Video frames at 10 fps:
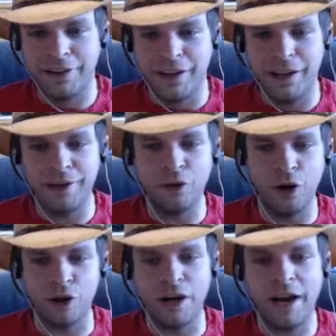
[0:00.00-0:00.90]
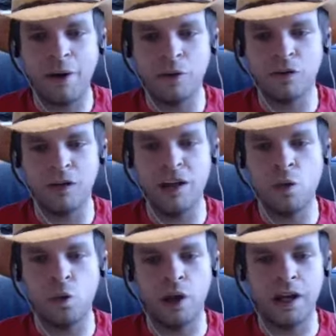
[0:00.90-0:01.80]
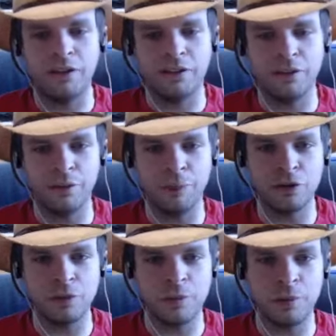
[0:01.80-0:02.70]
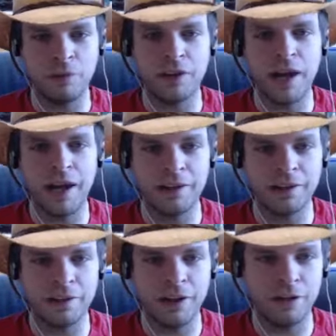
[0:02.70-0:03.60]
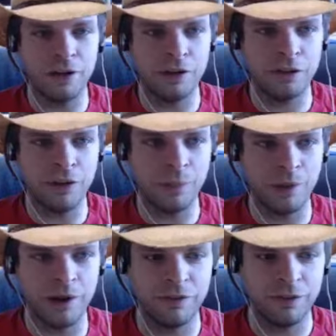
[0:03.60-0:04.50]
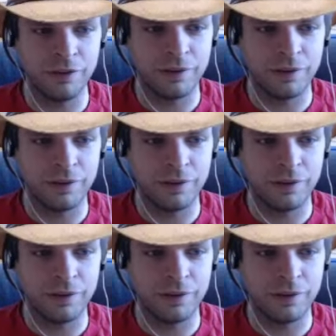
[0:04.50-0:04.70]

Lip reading: And look, now it's equalized, because a bunch of people died and lost their buffs.